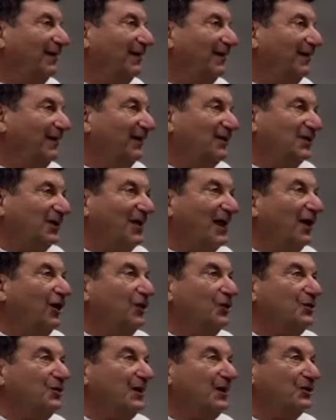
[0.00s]
there's a lot of
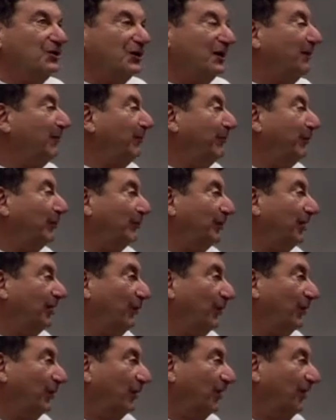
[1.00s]
hotels that could be built
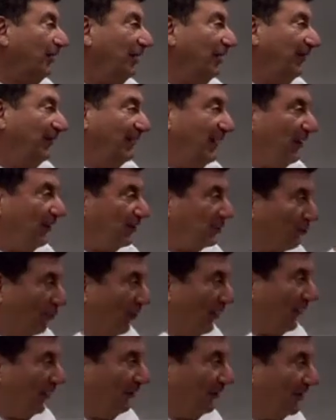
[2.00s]
anywhere. That was
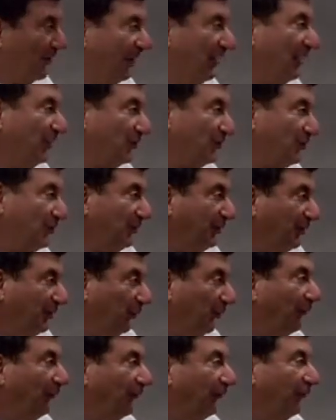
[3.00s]
right on Canal Street
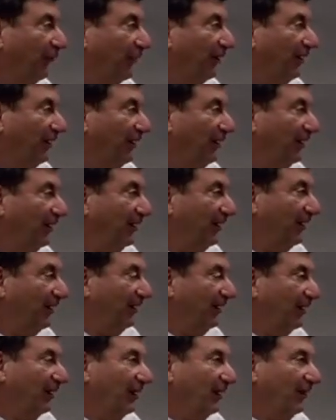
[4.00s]
the riverfront.
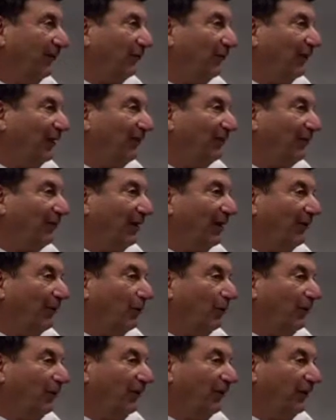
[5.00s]
Uh, so that's probably
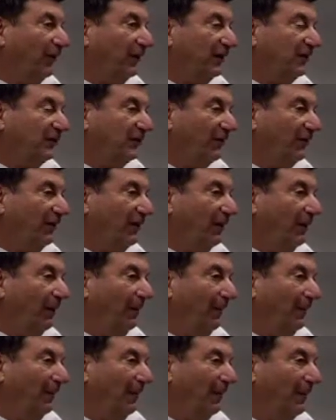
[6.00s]
one of the things.
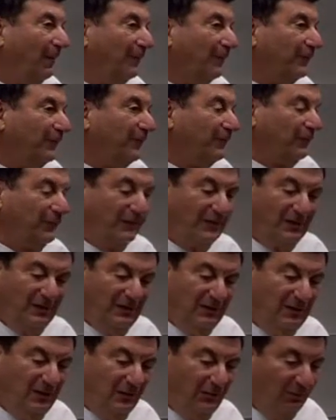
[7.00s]
Um,
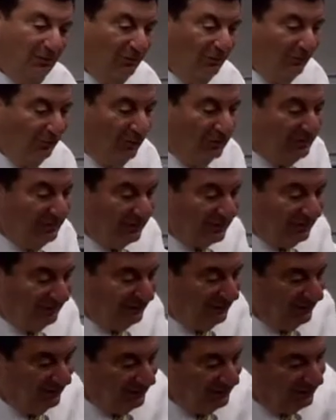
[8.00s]
yeah, one day
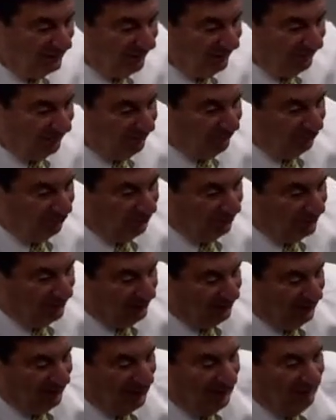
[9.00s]
if if we
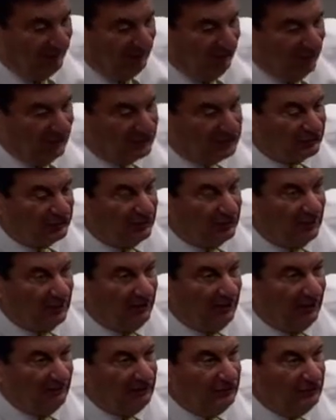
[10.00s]
really have the luxury, I'd
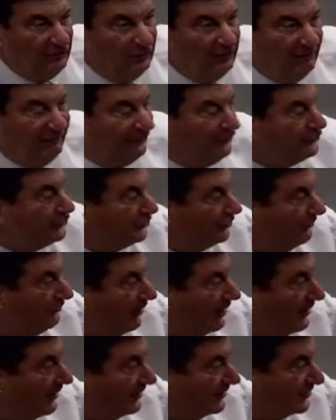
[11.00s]
love to do a future
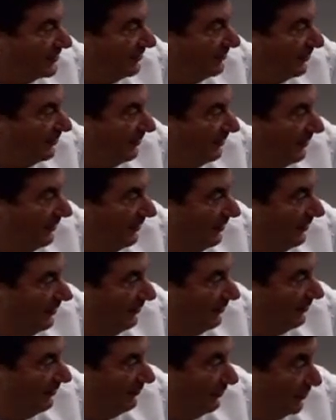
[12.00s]
man exhibit,
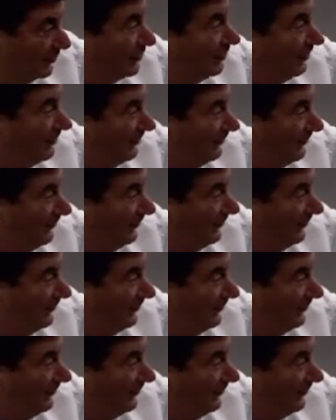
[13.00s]
museum.